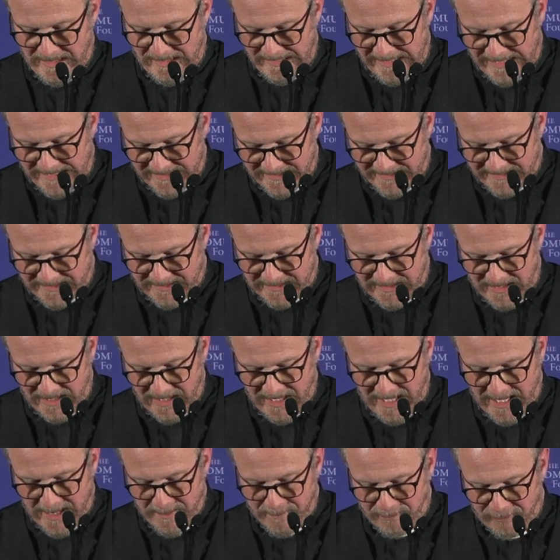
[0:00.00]

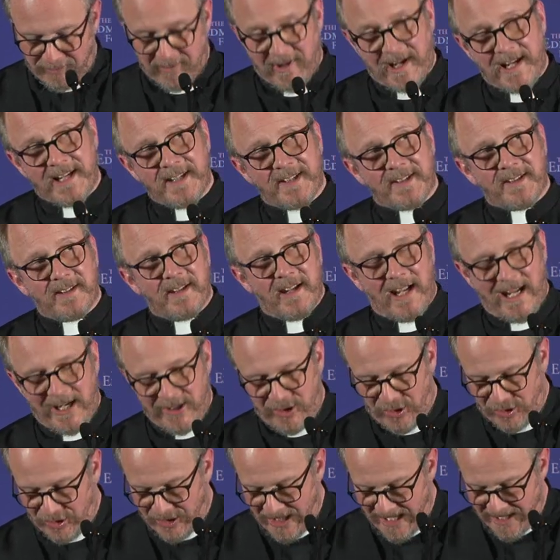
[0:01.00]
Let's embrace a
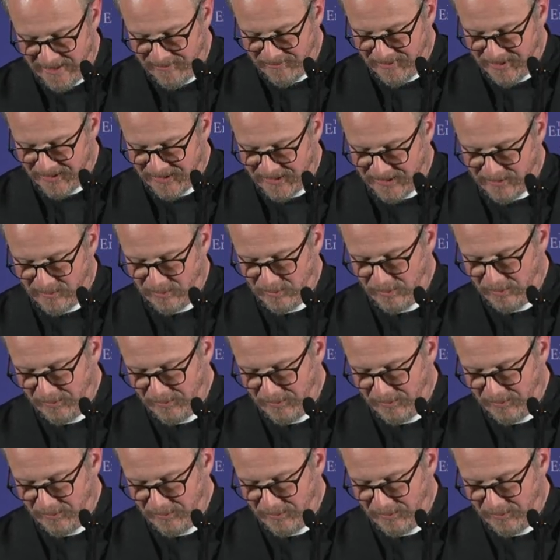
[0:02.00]
generous